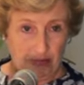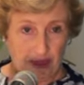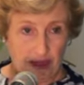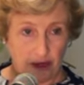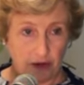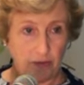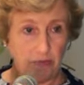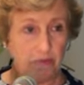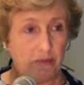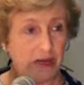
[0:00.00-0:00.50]

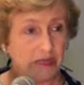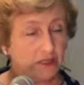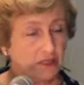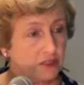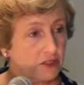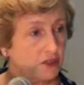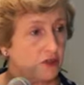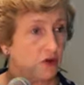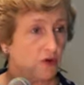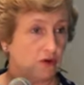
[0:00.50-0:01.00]
You must
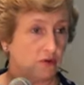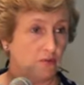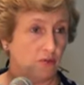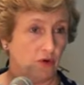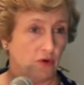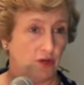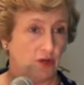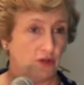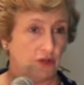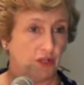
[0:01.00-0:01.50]
start
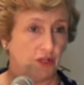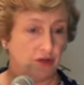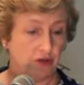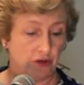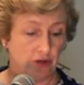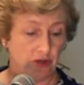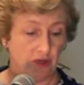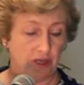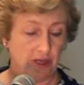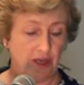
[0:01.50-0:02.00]
monitoring
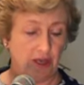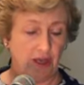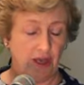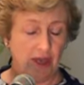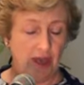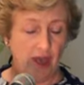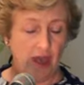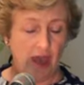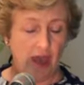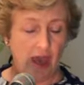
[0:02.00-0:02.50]
early
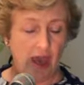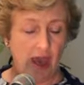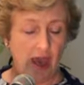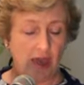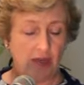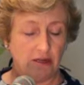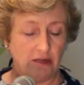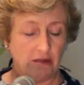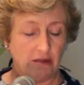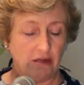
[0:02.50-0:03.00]

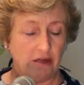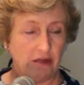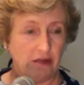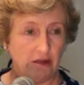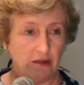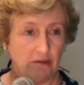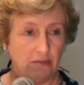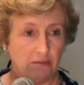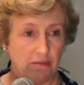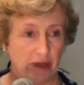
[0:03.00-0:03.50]
and
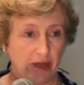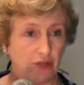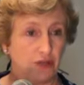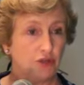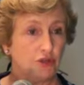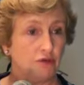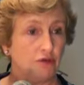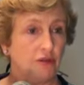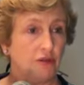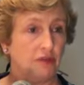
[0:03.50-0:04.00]
make
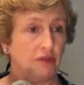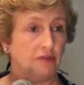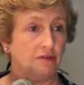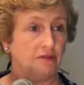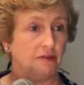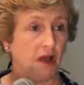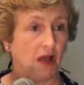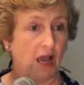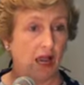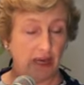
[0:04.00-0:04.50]
sure that
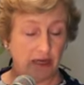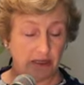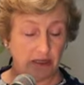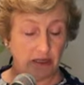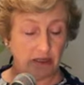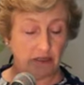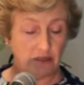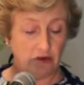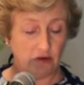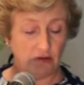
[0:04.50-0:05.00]
the
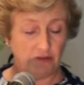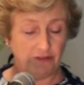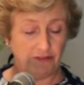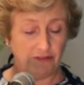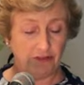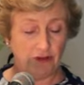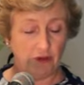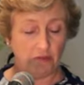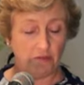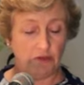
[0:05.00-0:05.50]
ID is
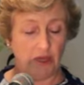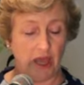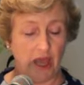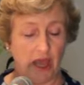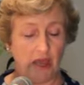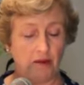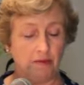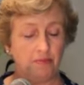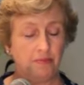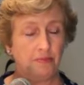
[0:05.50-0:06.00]
confirmed
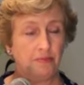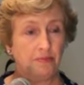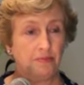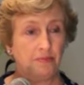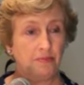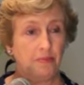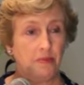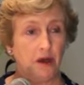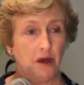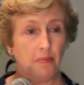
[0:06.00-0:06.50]
and
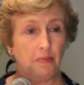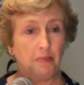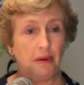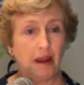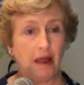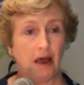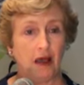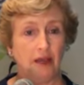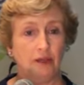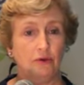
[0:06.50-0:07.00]

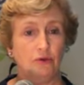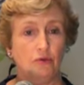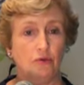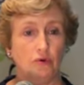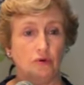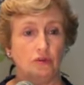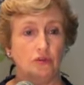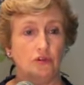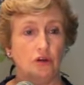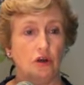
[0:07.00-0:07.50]
apply your
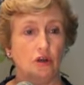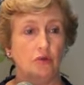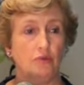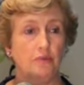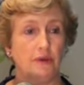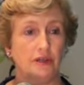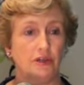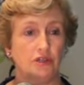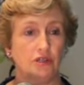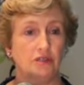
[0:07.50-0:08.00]
control
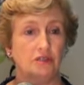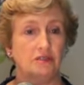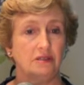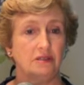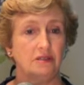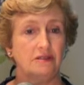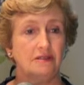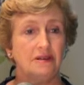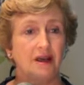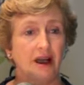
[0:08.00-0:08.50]
measures
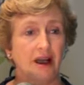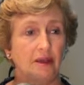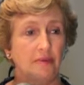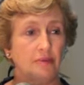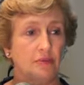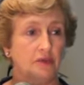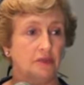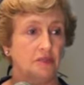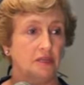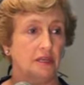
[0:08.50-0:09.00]

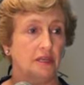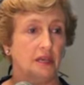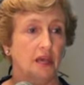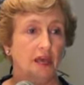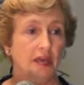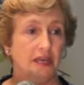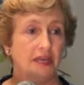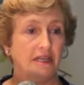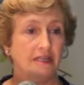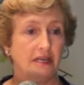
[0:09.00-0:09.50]
timelessly.
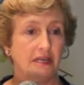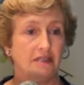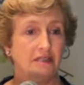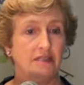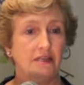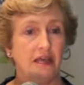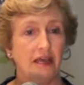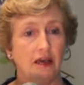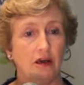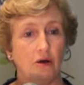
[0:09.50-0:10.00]
It
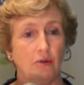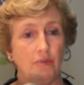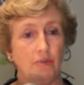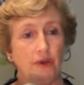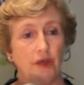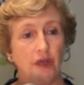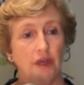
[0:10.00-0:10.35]
doesn't help